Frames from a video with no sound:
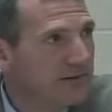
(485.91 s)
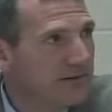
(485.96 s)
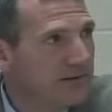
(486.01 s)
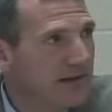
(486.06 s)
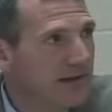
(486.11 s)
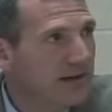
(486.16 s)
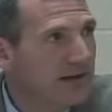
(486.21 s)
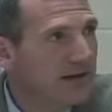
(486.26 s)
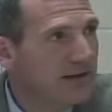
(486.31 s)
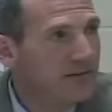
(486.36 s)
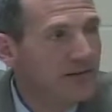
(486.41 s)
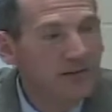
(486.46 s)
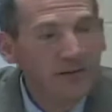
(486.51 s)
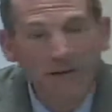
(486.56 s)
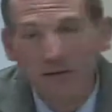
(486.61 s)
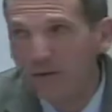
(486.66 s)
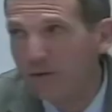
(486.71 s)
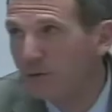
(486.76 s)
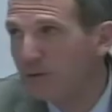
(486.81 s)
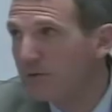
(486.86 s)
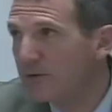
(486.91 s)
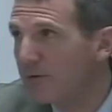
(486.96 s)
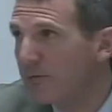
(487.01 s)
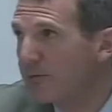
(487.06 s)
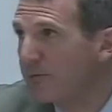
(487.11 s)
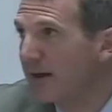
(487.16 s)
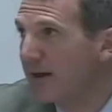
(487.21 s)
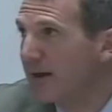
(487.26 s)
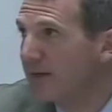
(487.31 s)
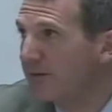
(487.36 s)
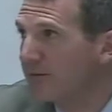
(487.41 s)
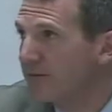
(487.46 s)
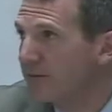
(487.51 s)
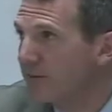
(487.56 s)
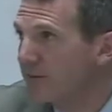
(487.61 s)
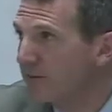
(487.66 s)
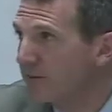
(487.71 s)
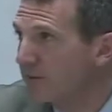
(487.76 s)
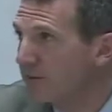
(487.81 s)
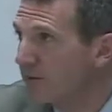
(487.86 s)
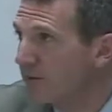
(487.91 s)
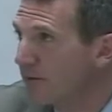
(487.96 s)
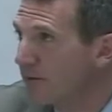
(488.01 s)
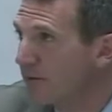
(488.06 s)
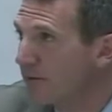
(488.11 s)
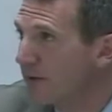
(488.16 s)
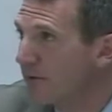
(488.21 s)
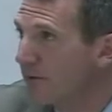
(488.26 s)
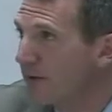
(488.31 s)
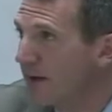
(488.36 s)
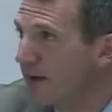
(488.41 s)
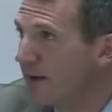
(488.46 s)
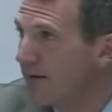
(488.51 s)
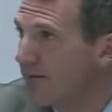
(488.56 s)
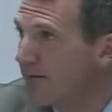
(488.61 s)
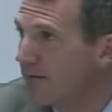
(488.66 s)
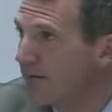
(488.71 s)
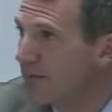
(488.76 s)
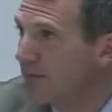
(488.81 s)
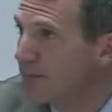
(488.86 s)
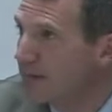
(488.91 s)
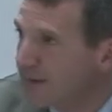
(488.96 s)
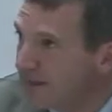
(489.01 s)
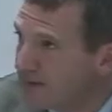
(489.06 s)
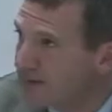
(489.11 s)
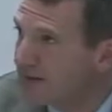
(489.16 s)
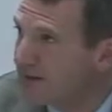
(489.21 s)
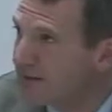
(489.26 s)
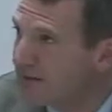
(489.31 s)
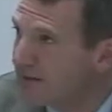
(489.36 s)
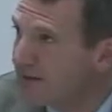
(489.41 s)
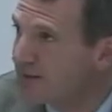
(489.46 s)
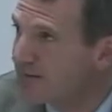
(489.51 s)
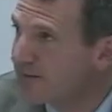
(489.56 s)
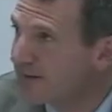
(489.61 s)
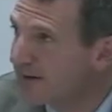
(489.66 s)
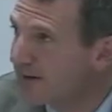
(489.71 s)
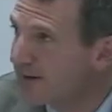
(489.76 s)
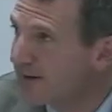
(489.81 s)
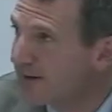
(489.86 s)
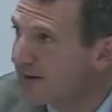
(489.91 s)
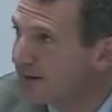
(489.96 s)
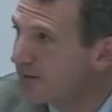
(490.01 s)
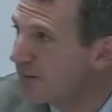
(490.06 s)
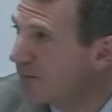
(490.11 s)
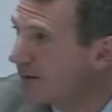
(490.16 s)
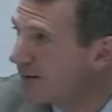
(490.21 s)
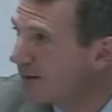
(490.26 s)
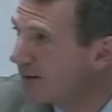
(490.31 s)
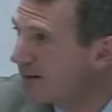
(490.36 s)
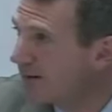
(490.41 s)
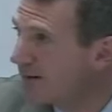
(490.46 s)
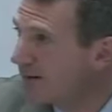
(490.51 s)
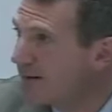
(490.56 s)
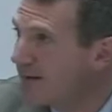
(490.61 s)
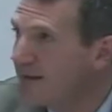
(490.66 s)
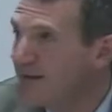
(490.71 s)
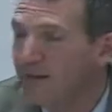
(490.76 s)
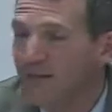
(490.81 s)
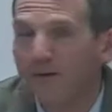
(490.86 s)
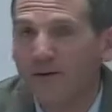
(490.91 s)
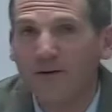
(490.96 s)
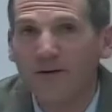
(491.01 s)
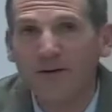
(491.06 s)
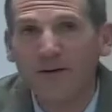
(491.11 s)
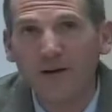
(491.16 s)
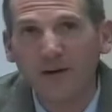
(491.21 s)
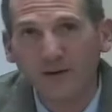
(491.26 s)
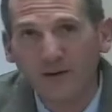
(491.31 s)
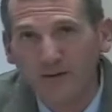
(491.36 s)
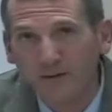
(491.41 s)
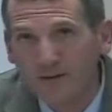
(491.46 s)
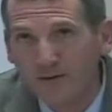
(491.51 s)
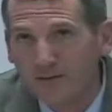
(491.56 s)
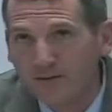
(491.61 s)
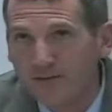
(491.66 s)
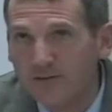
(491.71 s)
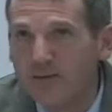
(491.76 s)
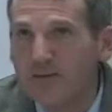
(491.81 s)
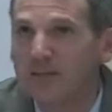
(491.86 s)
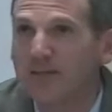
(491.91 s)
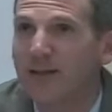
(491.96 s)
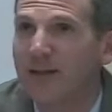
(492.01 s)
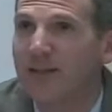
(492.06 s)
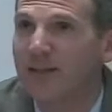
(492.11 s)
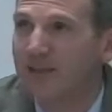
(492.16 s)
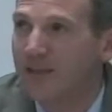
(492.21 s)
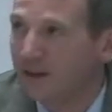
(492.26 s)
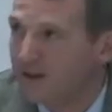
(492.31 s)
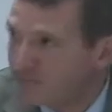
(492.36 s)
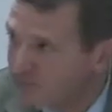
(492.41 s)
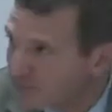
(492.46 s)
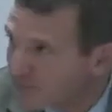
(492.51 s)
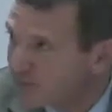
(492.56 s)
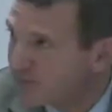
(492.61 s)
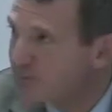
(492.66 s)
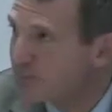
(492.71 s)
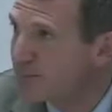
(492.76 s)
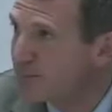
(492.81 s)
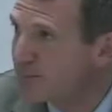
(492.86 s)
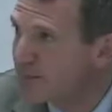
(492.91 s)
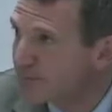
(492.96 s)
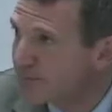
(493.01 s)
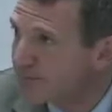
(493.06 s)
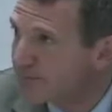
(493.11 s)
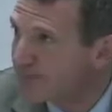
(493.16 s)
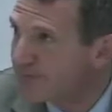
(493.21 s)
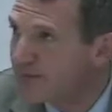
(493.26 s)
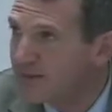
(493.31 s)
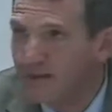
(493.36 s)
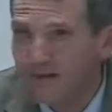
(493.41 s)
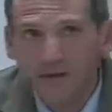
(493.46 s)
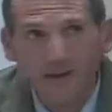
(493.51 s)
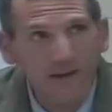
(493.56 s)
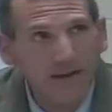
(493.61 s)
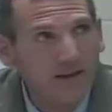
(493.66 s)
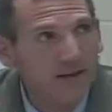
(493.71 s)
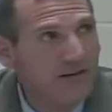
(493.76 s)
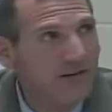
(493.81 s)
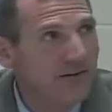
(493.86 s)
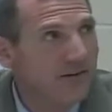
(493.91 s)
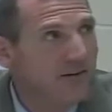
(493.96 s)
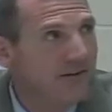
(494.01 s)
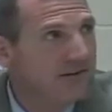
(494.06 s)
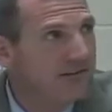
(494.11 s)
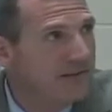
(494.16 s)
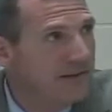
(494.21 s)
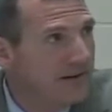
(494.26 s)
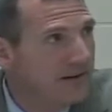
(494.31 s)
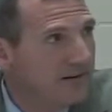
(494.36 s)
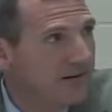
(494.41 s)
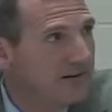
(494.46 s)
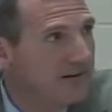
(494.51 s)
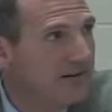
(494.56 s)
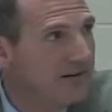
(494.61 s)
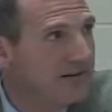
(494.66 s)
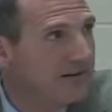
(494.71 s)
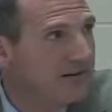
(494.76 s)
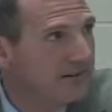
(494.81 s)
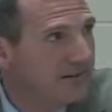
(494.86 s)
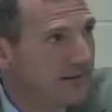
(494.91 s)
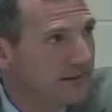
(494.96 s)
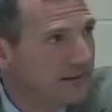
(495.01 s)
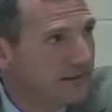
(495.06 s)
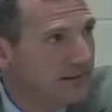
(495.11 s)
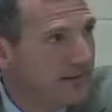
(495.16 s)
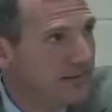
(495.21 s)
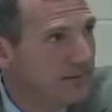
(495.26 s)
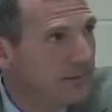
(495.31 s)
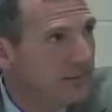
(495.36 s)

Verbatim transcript: That is a huge impact for those of you who have ever been to JFK on a weekend. There are hundreds, if not thousands, of people here on a Saturday and a Sunday.